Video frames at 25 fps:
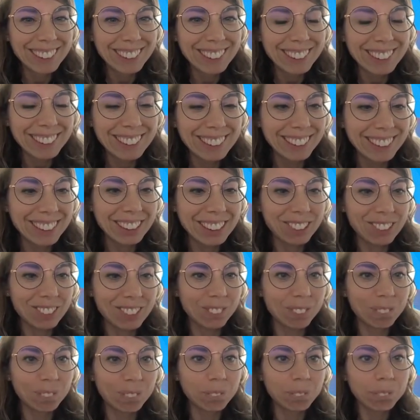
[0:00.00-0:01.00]
Thank
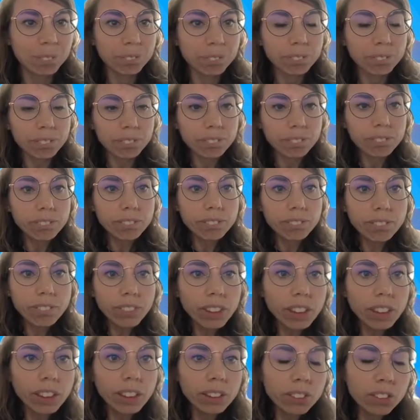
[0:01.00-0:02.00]
you.
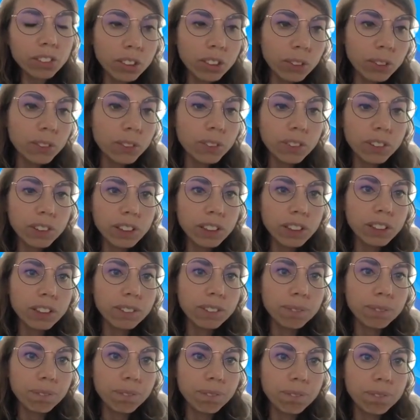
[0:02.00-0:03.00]
So
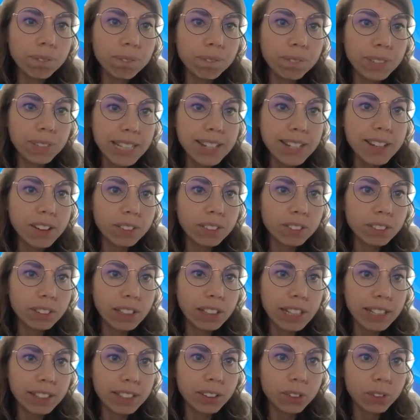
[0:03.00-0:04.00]
beyond,
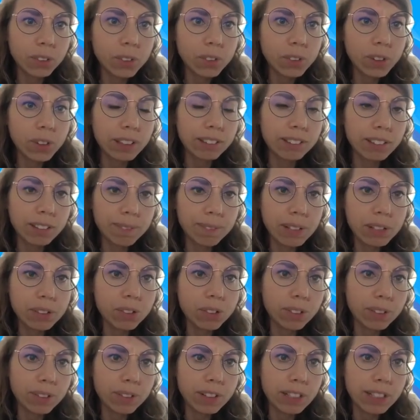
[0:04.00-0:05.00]
as I
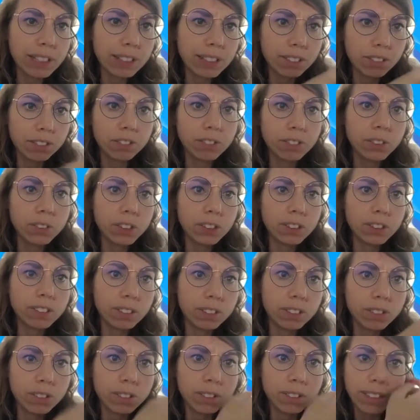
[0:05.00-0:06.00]
mentioned, the
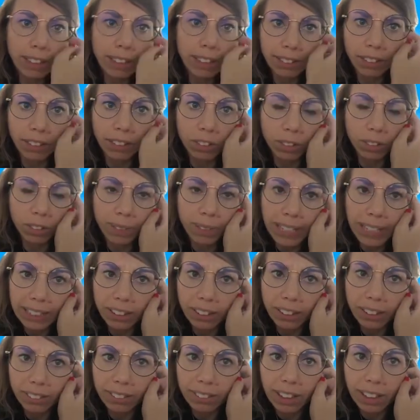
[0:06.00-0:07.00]
focus on the task of the
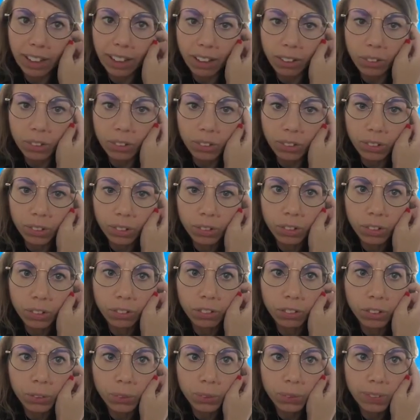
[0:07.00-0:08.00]
backlogs, there are also a
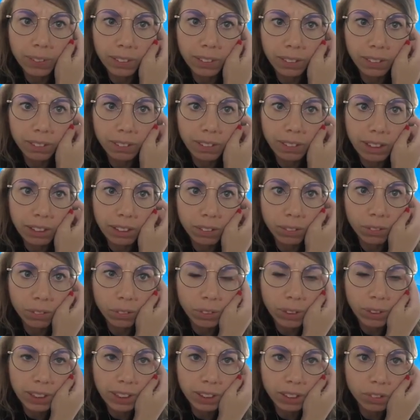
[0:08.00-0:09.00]
few things that
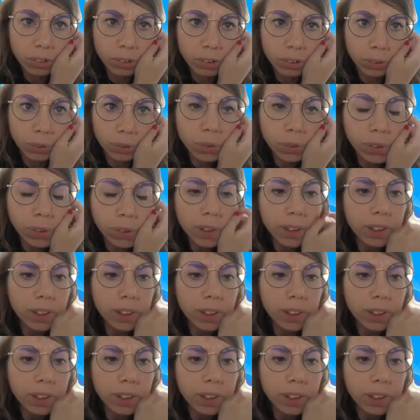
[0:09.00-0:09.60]
we need to do.